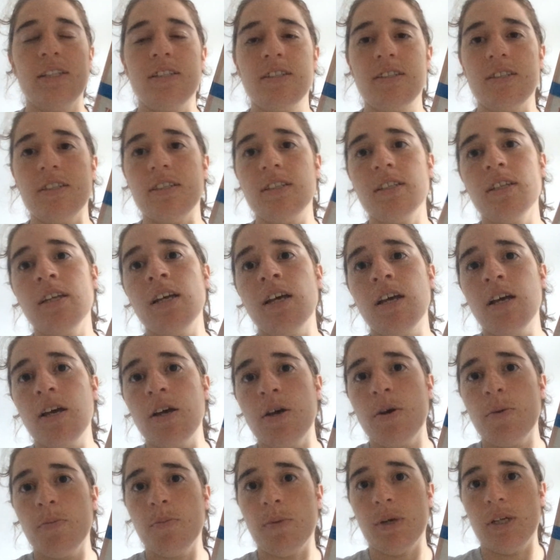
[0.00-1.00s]
it,
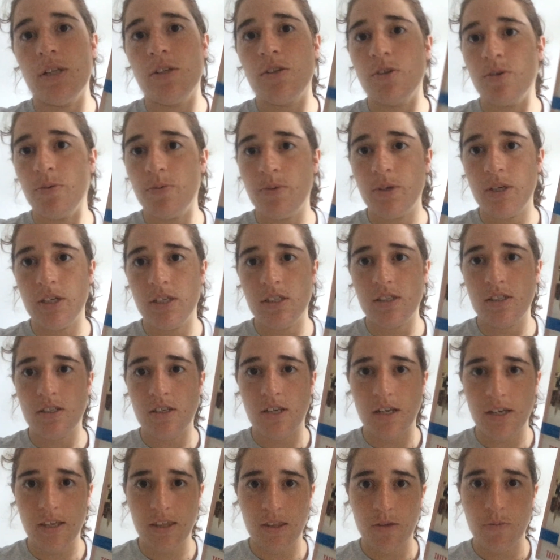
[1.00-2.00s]
but Toby is
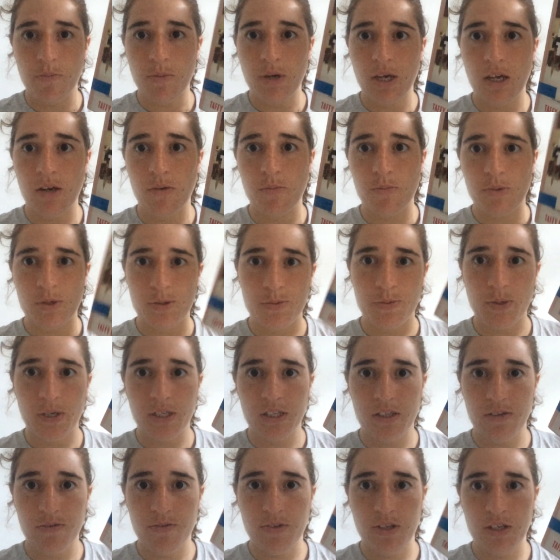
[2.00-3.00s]
like the main
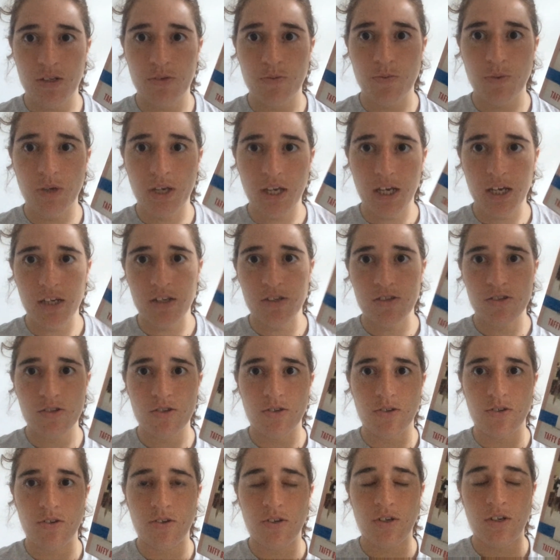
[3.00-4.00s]
perspective that we get,
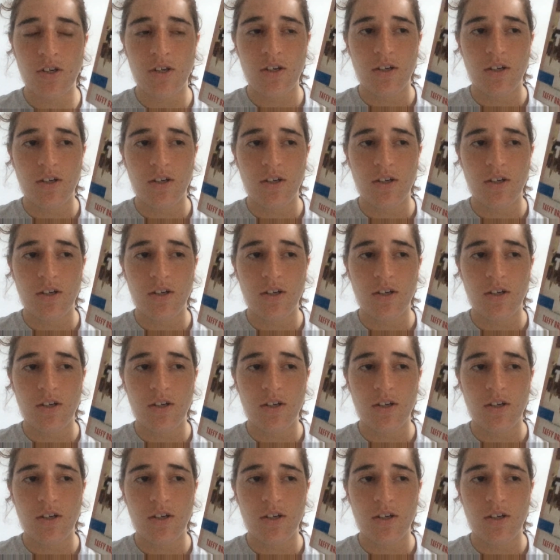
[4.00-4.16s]
so